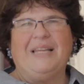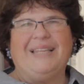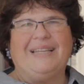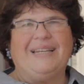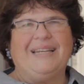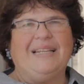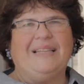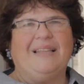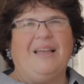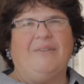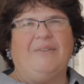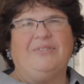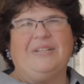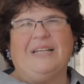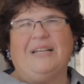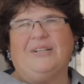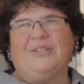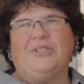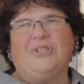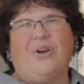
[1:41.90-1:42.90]
that he loved, he
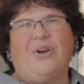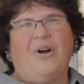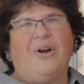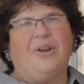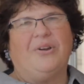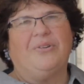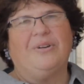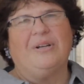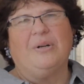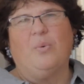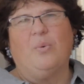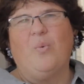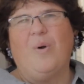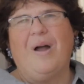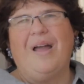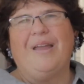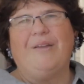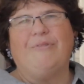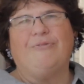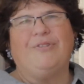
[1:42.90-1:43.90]
had a daughter and a
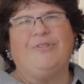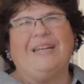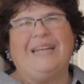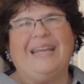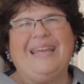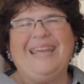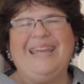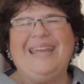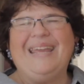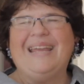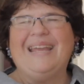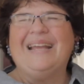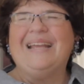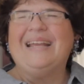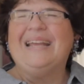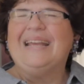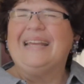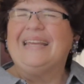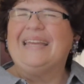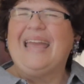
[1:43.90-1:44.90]
wife, and he
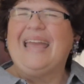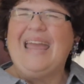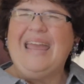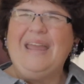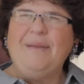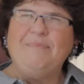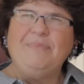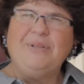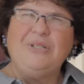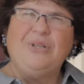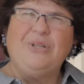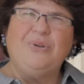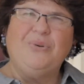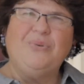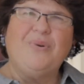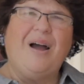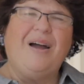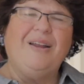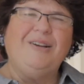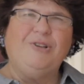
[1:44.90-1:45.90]
came
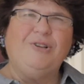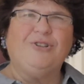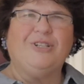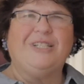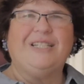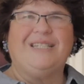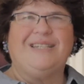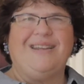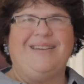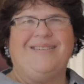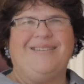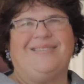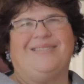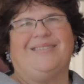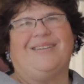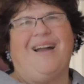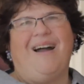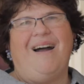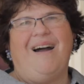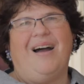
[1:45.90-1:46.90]
to
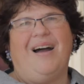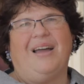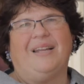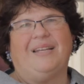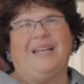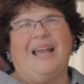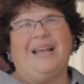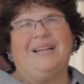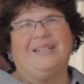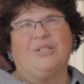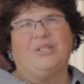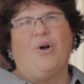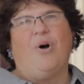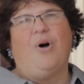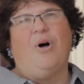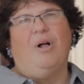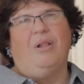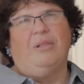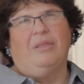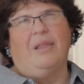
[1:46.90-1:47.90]
understand God as
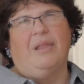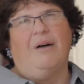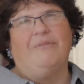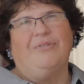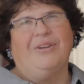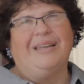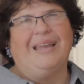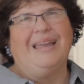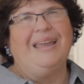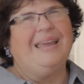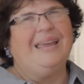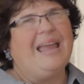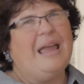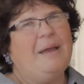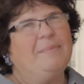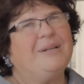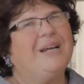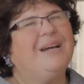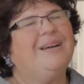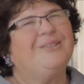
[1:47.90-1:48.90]
all loving. He
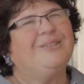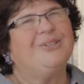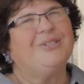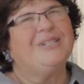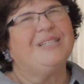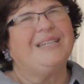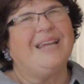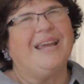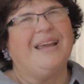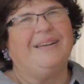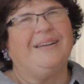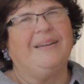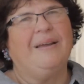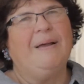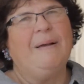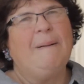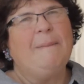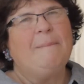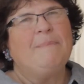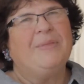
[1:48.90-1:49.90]
came to understand
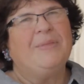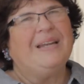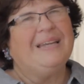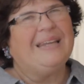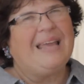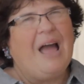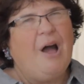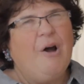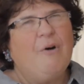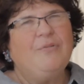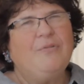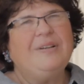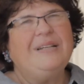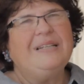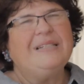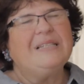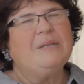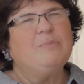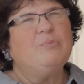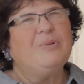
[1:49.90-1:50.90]
that
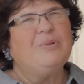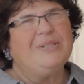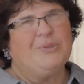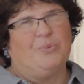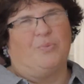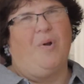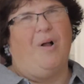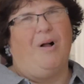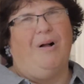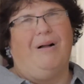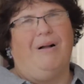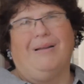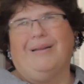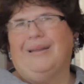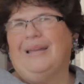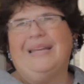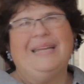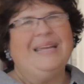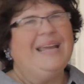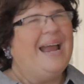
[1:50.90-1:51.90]
Calvinism was wrong
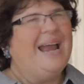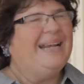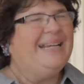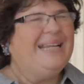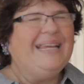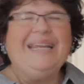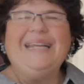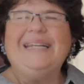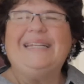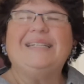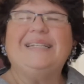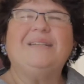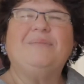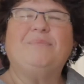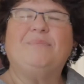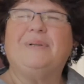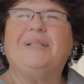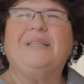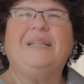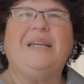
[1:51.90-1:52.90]
and he
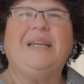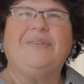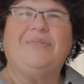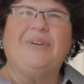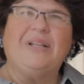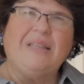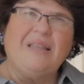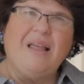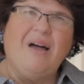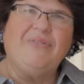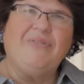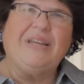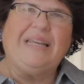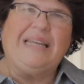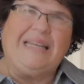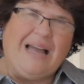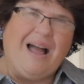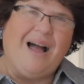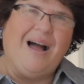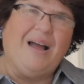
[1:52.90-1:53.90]
didn't believe a loving
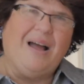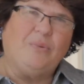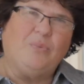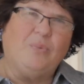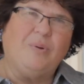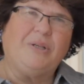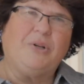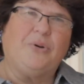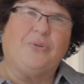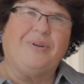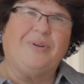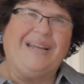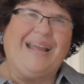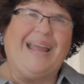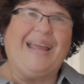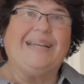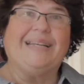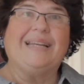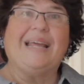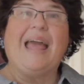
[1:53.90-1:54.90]
God would
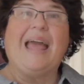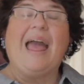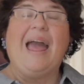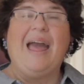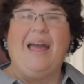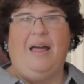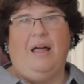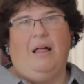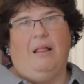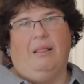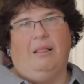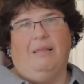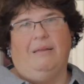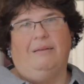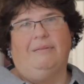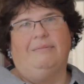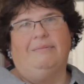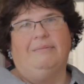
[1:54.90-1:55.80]
create hell.